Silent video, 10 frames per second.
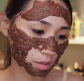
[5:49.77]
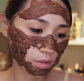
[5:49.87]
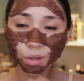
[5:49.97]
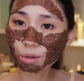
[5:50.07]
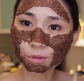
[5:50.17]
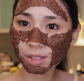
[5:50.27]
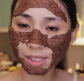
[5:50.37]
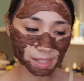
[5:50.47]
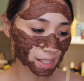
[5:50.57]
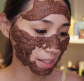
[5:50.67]
No
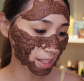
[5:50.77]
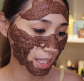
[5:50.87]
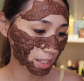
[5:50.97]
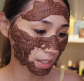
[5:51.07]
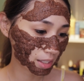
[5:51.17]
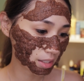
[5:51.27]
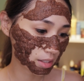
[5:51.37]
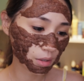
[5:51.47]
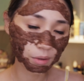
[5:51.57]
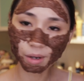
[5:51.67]
rinsing needed.
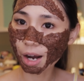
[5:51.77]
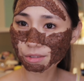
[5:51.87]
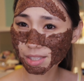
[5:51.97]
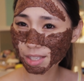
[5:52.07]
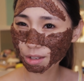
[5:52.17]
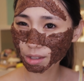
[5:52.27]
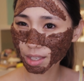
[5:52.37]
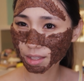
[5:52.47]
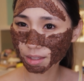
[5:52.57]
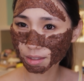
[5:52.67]
So I'll see you
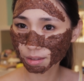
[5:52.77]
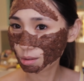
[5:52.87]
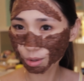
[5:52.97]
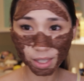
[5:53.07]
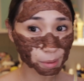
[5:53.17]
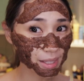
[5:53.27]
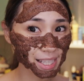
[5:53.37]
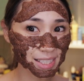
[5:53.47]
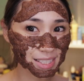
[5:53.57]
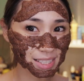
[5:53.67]
in 20
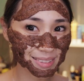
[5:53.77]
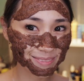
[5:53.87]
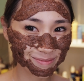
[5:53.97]
minutes.